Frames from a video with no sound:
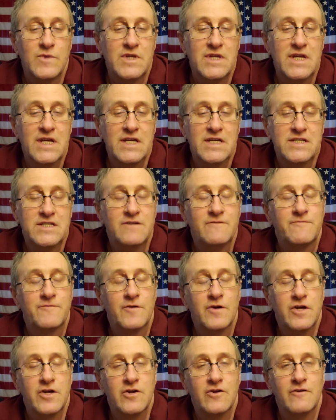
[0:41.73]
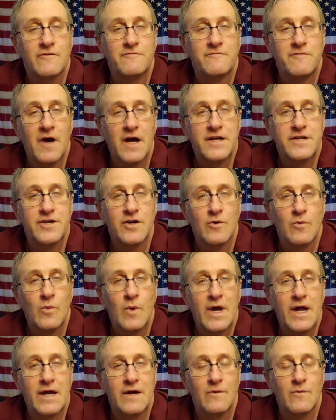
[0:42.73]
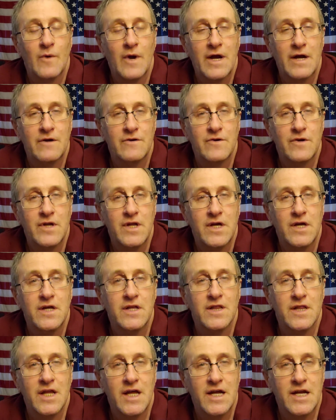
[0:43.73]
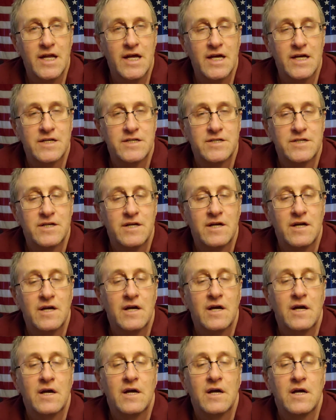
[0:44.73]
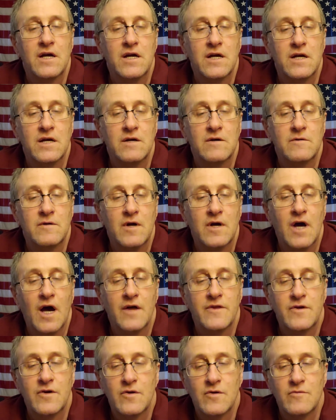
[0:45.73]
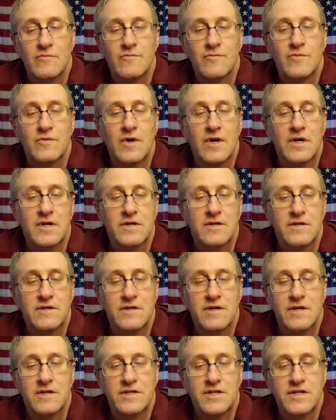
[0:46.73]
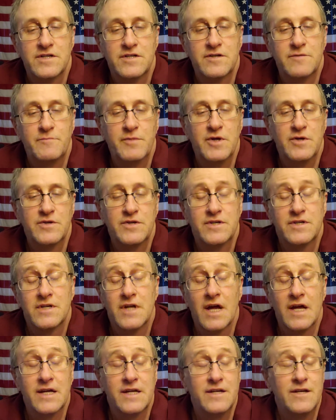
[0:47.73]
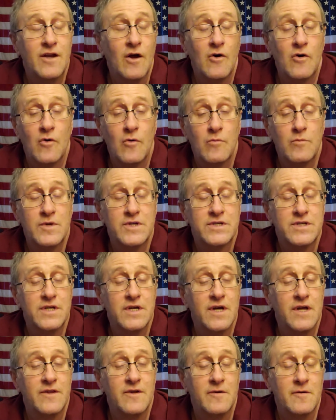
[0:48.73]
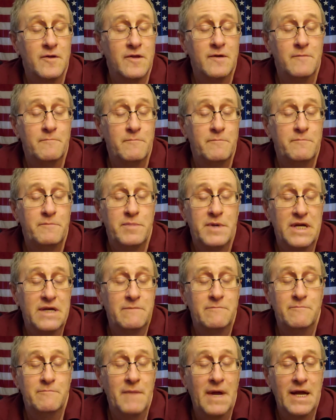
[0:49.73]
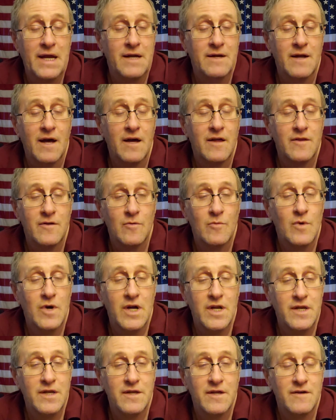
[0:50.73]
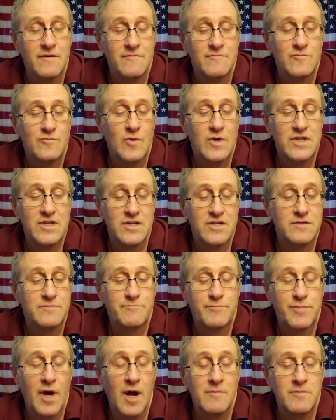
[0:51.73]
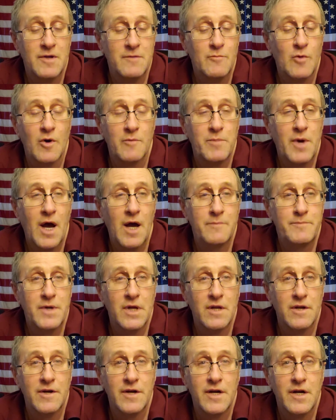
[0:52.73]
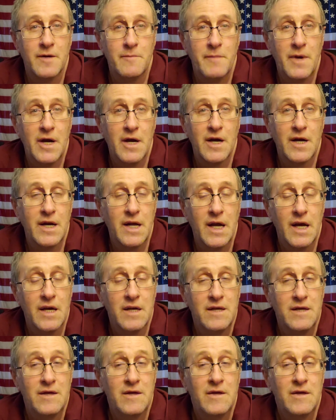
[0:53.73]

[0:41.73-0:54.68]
easy for you to find your way around in Linux. Other distributions like GNOME is the big main other one. The one that's probably more popular in America